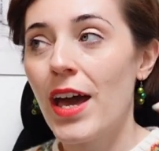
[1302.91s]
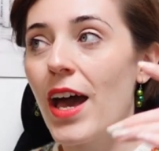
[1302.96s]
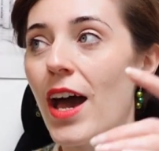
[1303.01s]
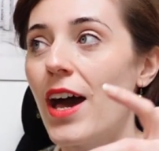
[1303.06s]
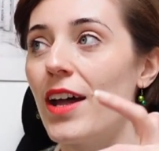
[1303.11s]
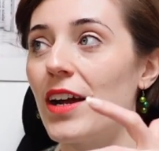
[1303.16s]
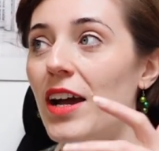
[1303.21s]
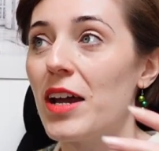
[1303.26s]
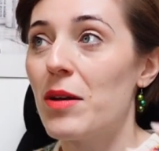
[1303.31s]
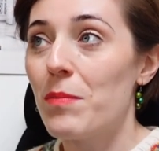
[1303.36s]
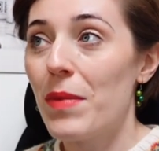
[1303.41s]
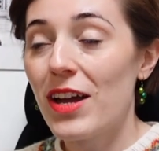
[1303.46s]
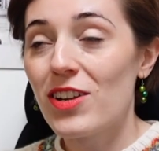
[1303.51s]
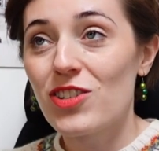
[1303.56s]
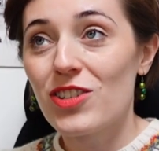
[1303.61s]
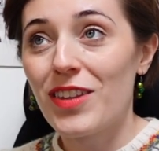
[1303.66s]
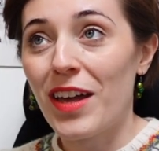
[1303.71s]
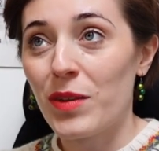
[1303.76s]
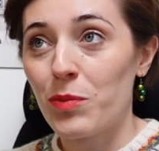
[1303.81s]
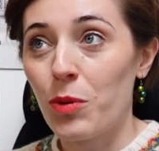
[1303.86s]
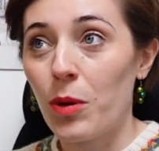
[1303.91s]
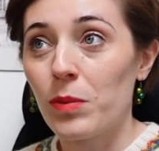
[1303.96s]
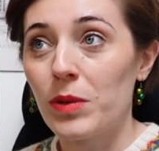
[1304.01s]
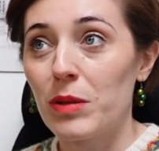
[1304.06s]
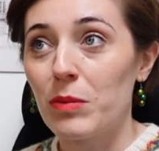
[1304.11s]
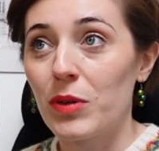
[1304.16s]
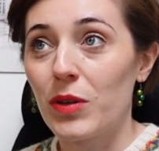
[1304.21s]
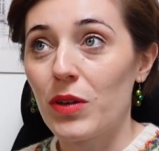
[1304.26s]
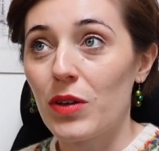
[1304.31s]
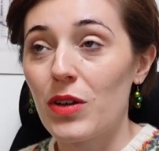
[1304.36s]
And I imagine that's probably
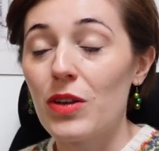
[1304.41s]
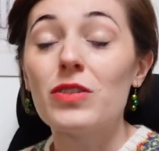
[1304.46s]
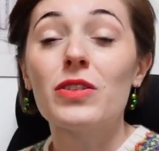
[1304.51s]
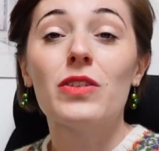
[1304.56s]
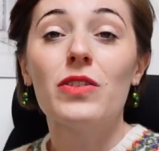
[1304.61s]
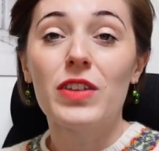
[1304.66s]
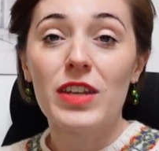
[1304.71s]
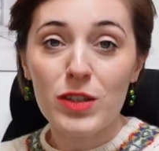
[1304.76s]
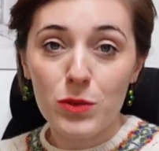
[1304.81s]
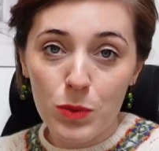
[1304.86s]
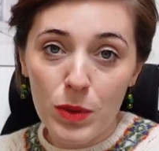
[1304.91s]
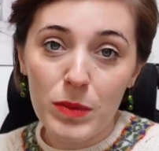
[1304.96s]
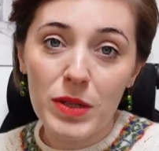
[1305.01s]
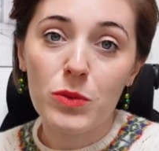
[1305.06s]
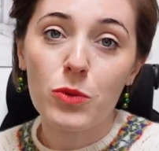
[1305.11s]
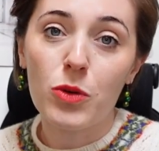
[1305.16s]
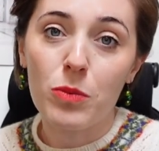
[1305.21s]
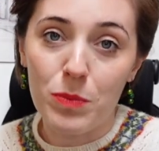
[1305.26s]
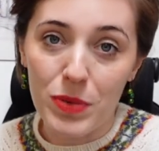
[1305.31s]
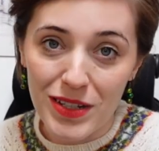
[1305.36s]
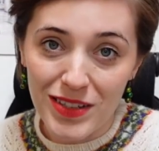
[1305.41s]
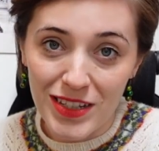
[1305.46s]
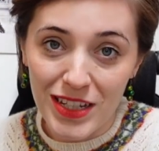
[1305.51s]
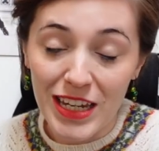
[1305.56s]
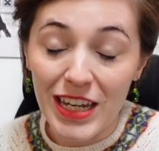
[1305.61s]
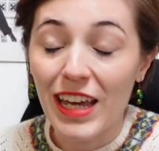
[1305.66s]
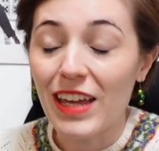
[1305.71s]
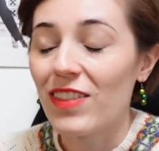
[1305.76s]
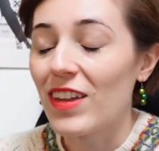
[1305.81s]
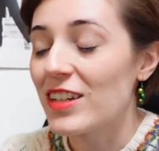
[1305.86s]
because these women were
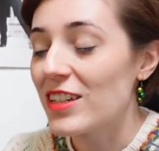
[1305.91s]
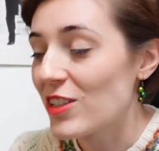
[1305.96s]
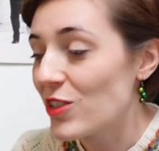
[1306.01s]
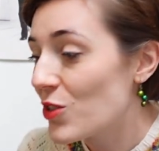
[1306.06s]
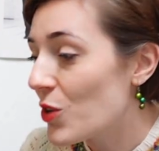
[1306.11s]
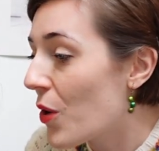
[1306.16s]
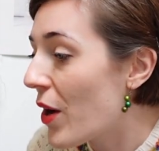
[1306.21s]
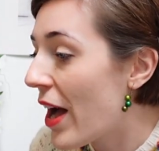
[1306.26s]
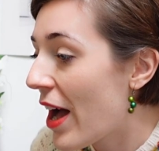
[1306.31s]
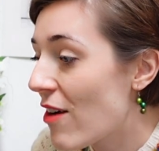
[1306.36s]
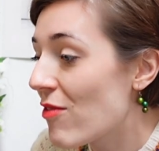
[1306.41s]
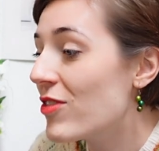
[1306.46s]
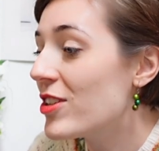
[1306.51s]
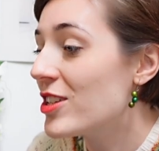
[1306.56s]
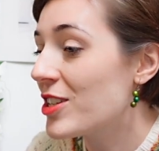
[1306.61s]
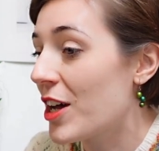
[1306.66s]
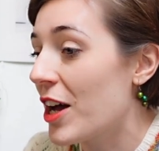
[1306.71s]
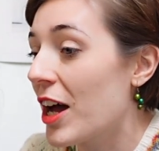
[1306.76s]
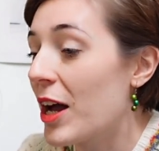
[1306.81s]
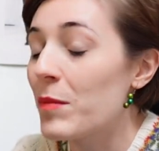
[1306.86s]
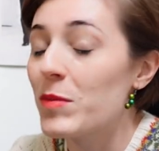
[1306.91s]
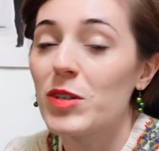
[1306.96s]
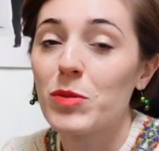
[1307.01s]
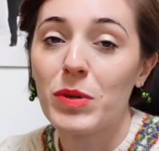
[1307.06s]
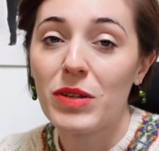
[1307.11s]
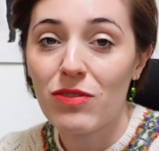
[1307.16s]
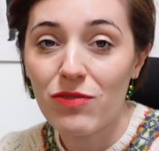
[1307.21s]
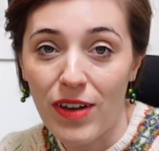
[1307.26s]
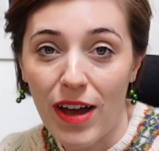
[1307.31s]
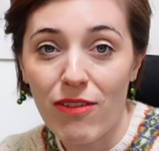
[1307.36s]
busy and they did not have the time to
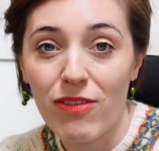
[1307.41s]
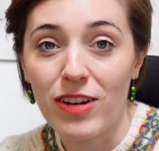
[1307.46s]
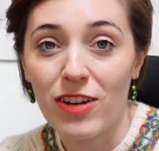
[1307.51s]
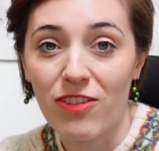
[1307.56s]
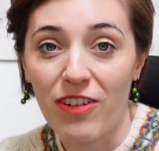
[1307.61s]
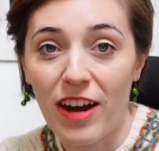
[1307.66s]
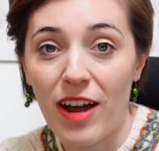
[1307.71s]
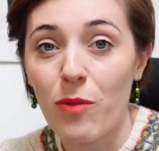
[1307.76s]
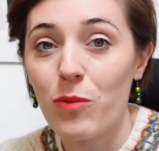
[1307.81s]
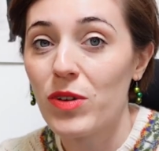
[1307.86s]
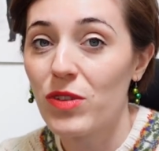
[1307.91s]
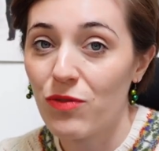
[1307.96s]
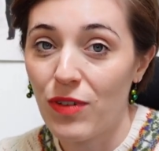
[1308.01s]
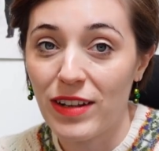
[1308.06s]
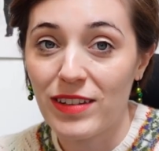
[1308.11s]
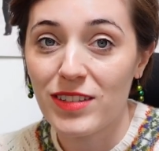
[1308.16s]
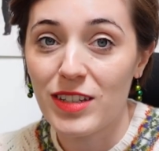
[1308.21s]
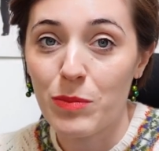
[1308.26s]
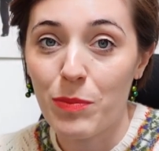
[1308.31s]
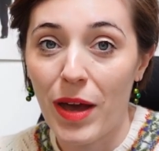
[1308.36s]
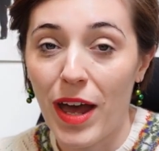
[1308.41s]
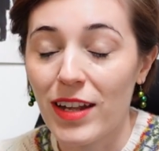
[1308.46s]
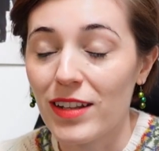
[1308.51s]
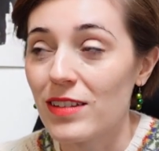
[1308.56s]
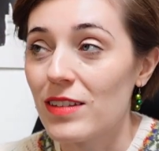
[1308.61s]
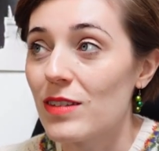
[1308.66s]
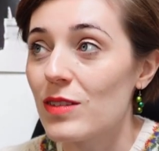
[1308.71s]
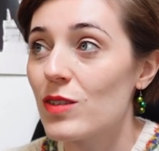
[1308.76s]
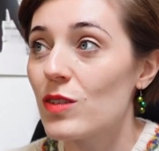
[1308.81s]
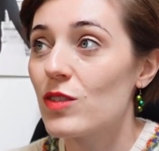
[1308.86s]
be faffing around with fancy
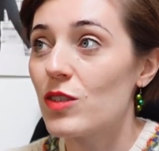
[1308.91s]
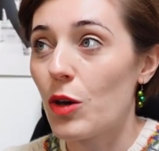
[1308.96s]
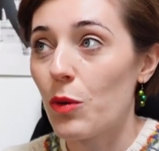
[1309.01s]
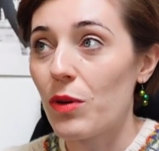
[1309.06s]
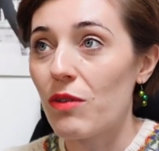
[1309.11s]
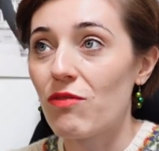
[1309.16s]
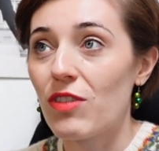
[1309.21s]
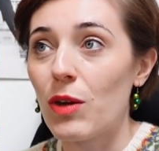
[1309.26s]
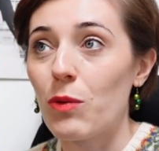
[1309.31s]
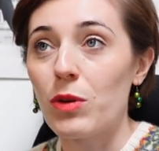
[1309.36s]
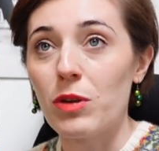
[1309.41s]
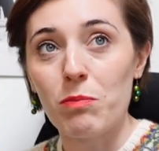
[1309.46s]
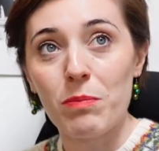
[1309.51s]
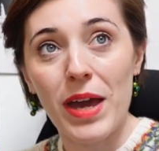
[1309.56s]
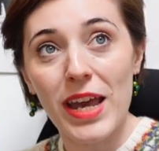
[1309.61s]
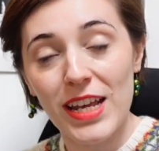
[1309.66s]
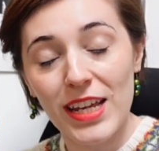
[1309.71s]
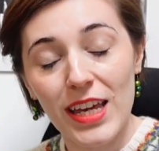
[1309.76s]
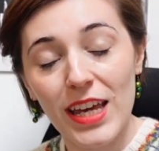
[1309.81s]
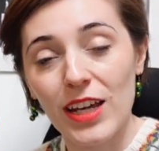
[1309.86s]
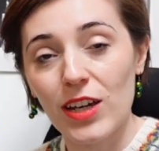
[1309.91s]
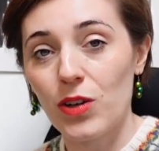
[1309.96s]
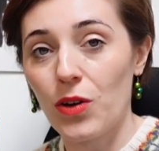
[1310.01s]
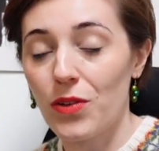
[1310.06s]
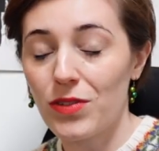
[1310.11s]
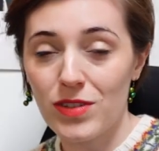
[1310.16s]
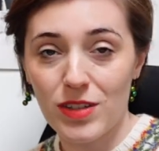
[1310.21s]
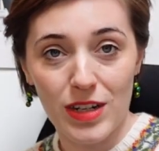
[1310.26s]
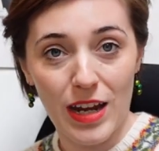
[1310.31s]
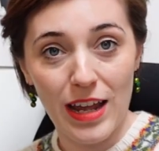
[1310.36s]
patterns. So if they were making an
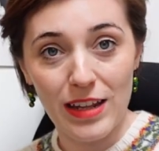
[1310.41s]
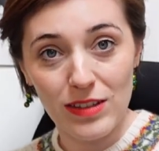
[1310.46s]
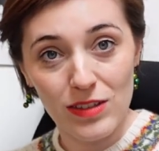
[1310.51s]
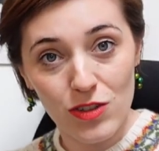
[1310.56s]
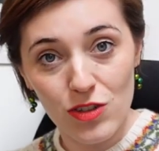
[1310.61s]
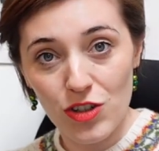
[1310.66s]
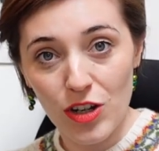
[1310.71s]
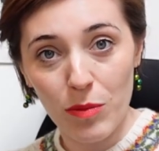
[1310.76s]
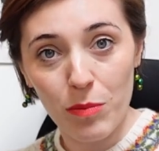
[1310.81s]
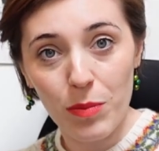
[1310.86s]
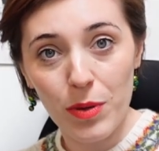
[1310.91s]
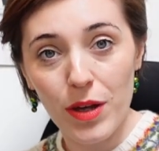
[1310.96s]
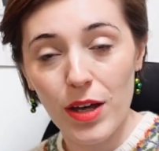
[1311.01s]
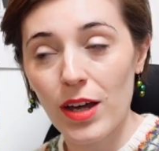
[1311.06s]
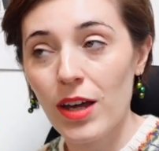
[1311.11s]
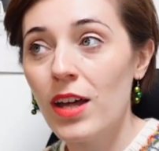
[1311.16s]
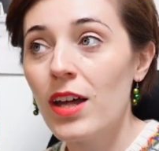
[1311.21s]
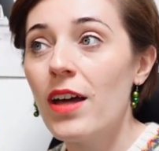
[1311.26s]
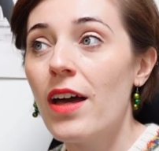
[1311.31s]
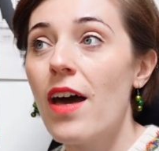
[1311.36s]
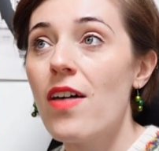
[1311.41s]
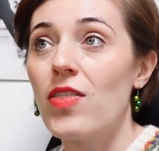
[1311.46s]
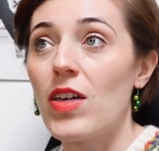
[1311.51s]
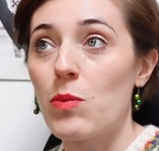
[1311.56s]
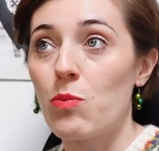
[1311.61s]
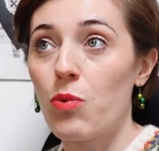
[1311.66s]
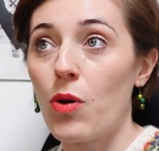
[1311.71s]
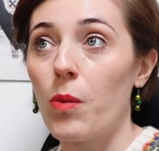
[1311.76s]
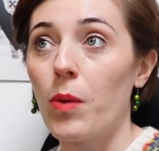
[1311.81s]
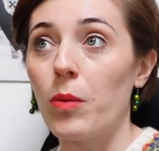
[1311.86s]
odds and ends jumper, they
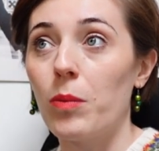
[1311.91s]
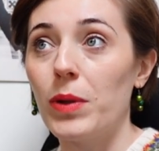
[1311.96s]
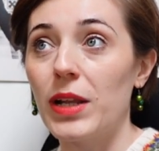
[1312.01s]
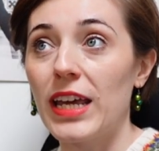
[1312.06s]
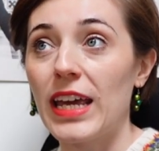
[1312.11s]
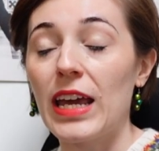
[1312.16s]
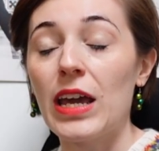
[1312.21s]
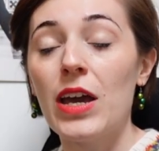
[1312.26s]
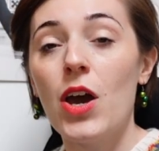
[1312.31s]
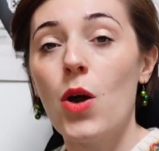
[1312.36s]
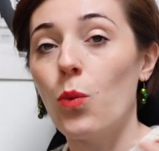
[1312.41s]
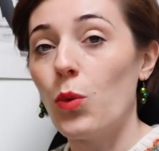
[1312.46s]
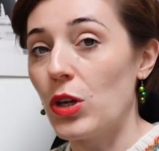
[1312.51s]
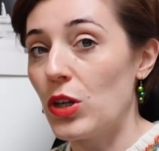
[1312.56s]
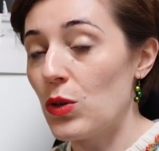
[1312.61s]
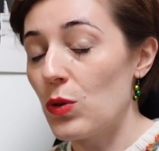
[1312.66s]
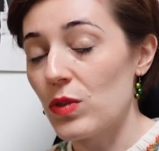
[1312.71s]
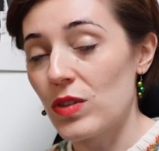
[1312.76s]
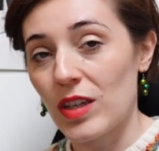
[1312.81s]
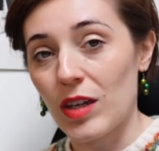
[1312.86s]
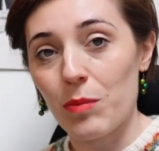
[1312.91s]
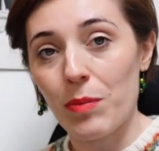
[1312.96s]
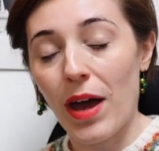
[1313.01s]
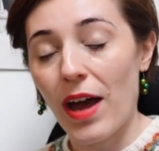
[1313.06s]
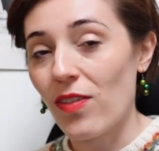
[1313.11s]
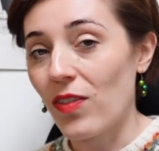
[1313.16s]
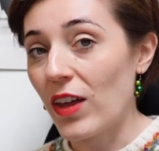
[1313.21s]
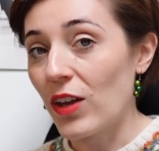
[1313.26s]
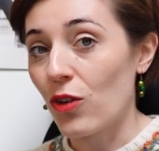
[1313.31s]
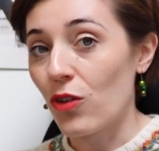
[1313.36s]
probably were using a
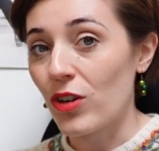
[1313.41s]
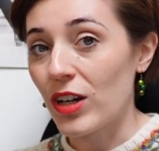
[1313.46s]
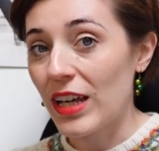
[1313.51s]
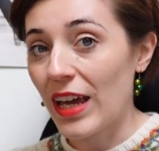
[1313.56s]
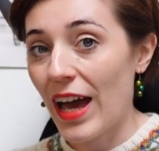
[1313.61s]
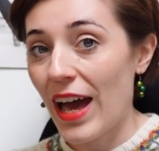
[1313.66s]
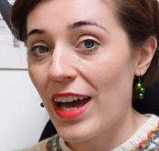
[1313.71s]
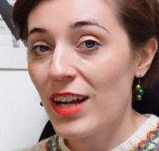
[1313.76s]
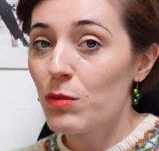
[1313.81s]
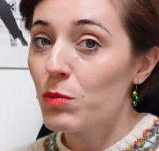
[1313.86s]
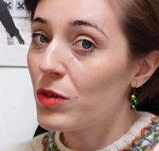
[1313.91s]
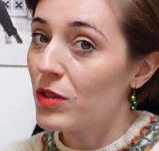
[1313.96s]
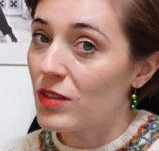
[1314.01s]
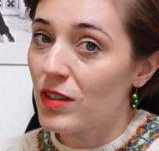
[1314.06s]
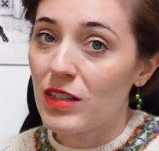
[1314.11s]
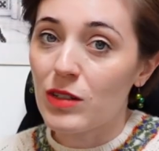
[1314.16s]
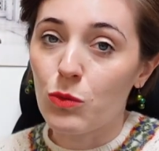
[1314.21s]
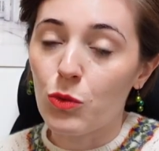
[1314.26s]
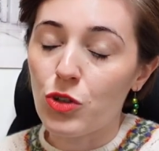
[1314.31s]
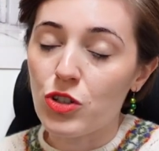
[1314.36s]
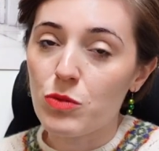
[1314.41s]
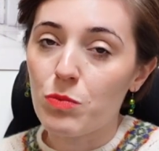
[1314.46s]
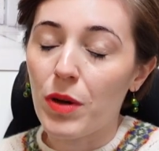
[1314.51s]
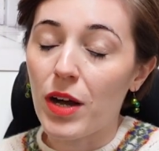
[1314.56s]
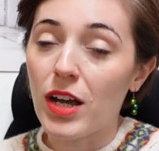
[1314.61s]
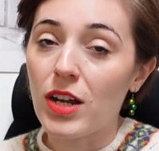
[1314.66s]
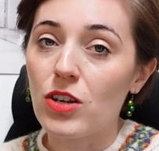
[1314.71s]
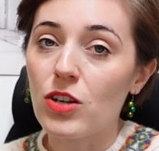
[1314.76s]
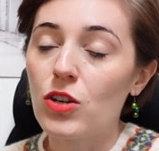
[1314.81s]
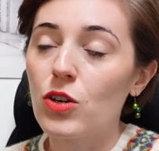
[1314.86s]
pattern they already had because they didn't want to
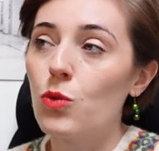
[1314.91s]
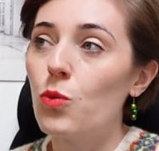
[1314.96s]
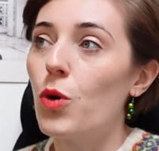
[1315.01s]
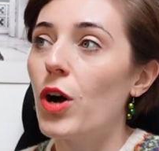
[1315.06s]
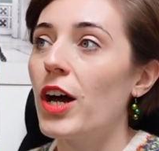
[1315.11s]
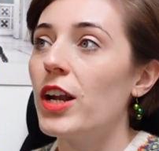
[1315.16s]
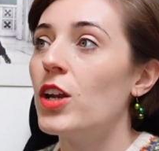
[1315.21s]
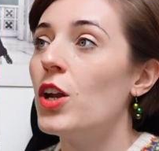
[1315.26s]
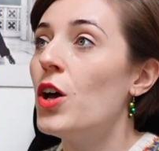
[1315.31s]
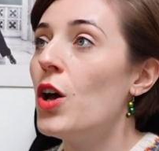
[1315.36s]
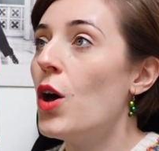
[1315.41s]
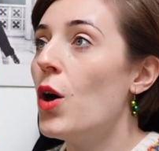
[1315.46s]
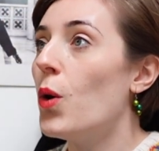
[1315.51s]
buy a new one.